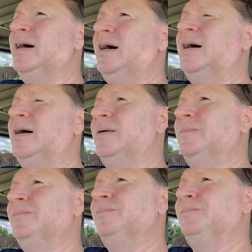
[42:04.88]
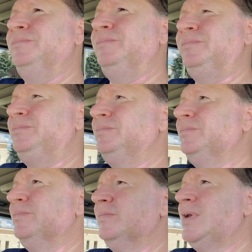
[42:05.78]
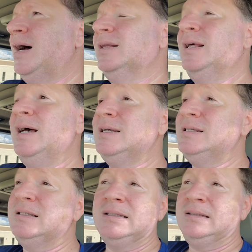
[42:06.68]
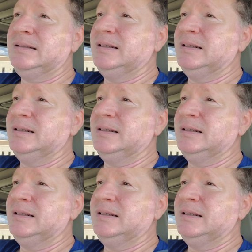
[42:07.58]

Um, unless,